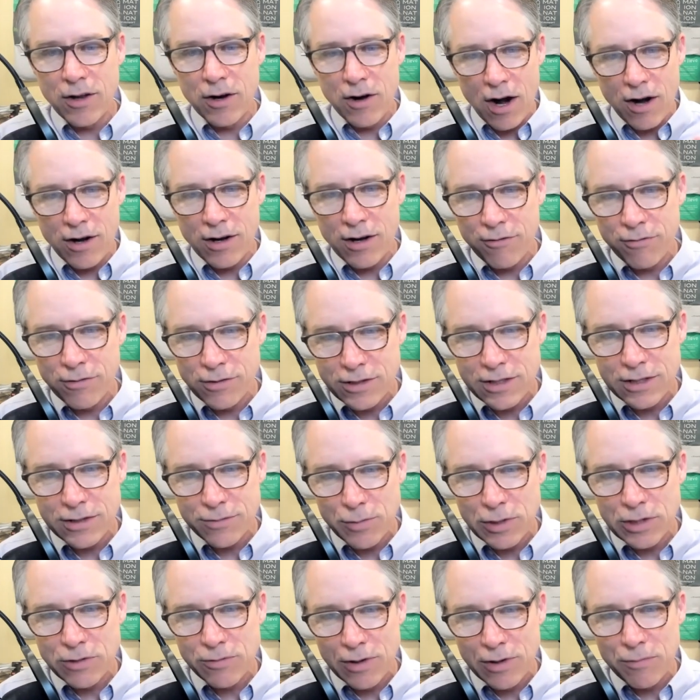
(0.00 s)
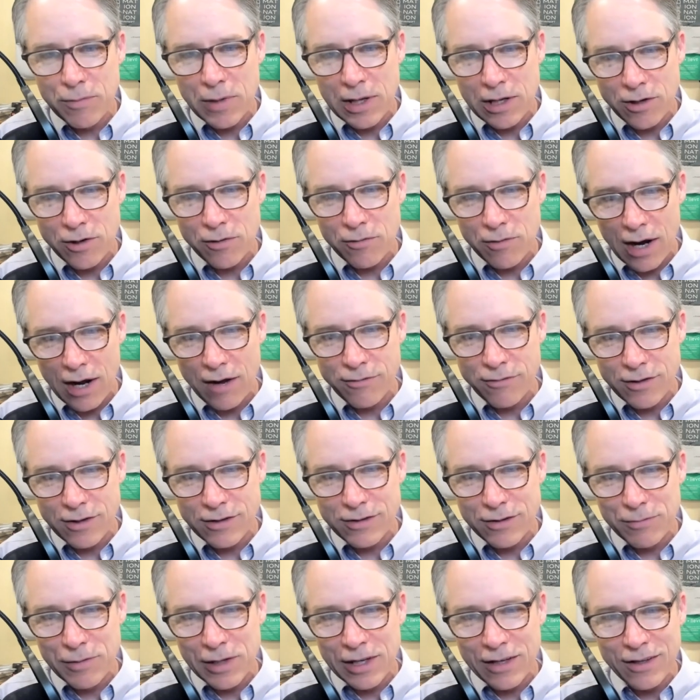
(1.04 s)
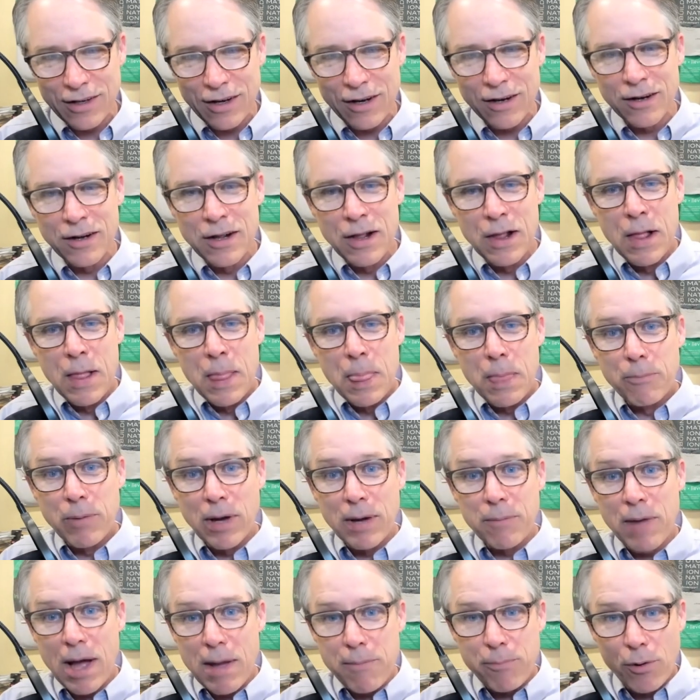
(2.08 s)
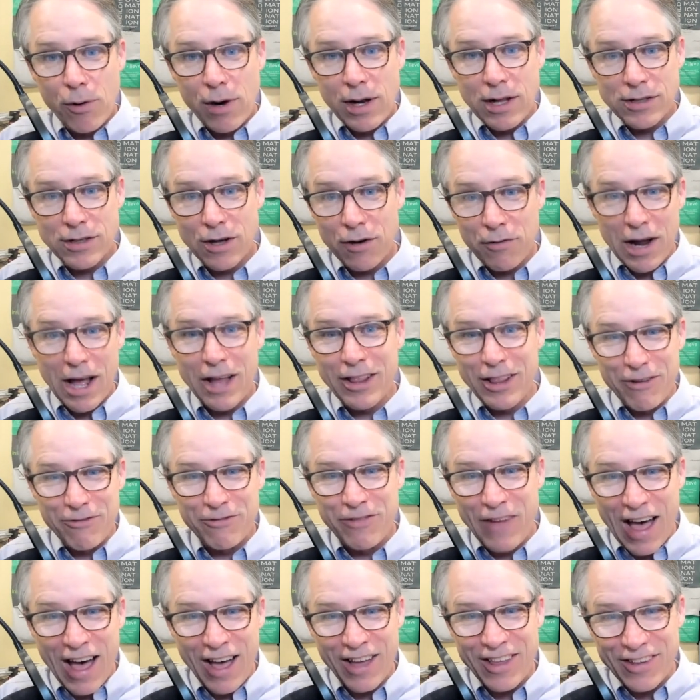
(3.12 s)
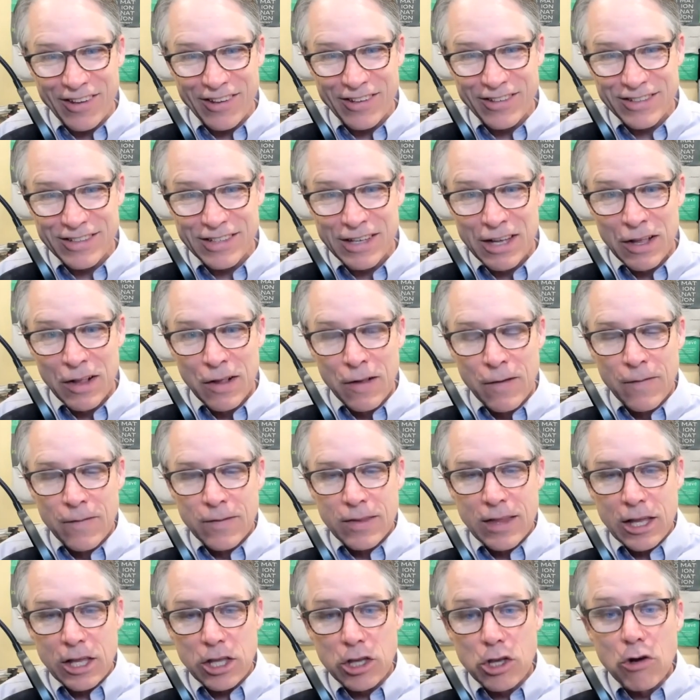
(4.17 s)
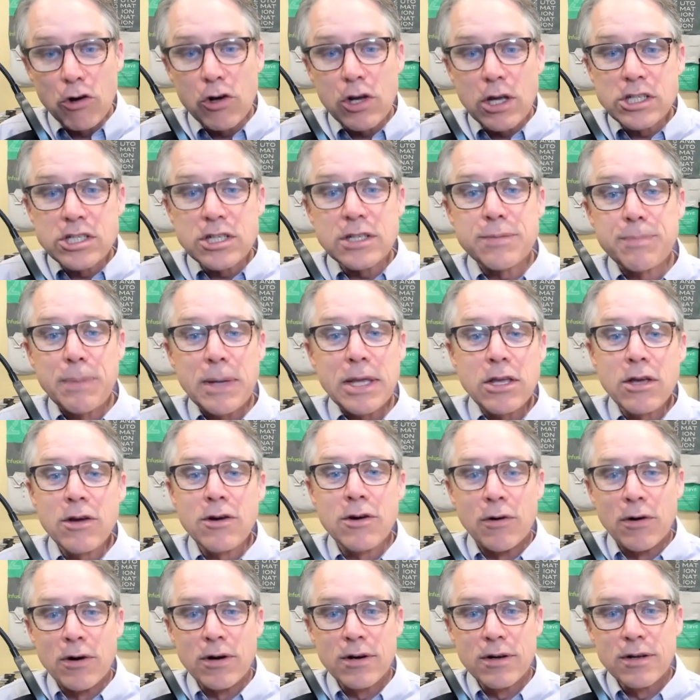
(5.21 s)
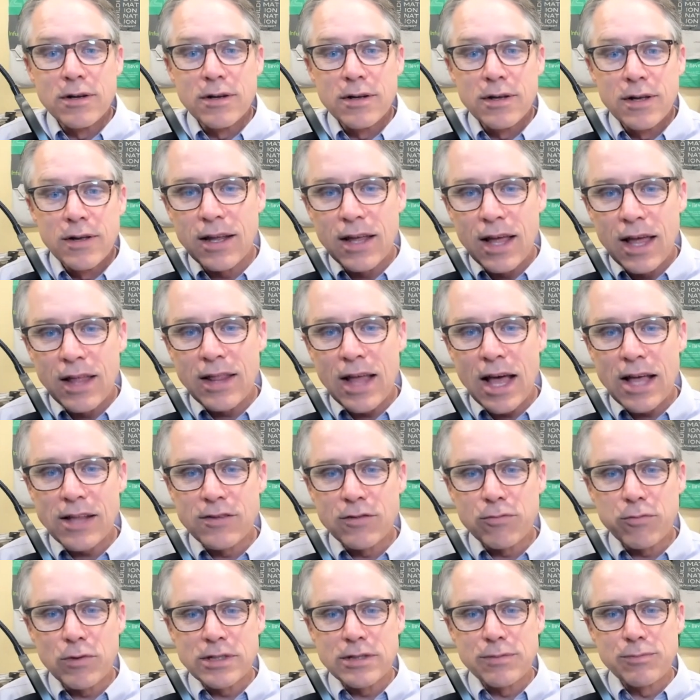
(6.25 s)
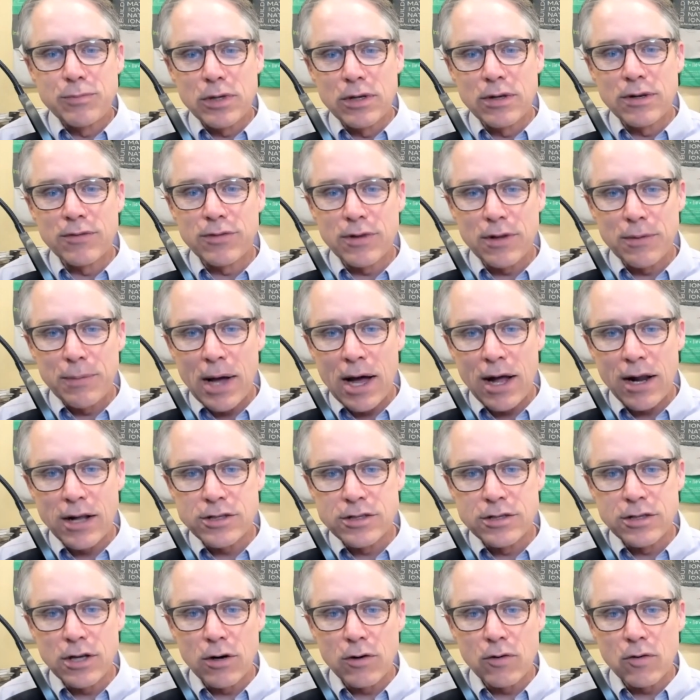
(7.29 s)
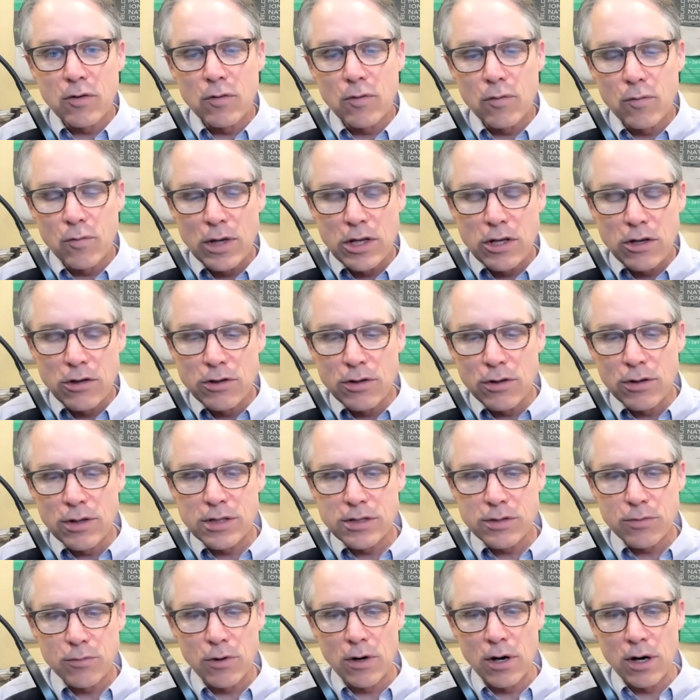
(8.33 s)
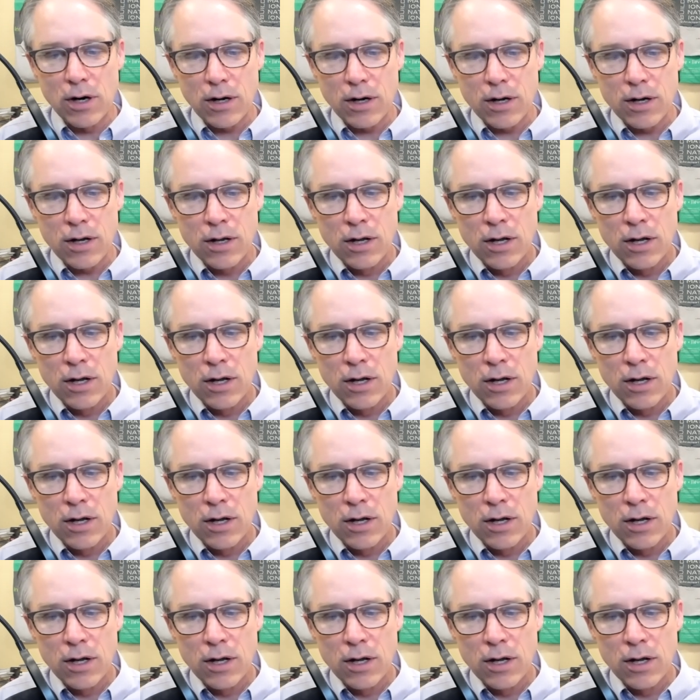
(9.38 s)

there are differences between me and your wife, just to be clear. But my point is, around the values, like, you could just be you, and that's what's beautiful about it. So when you do this work,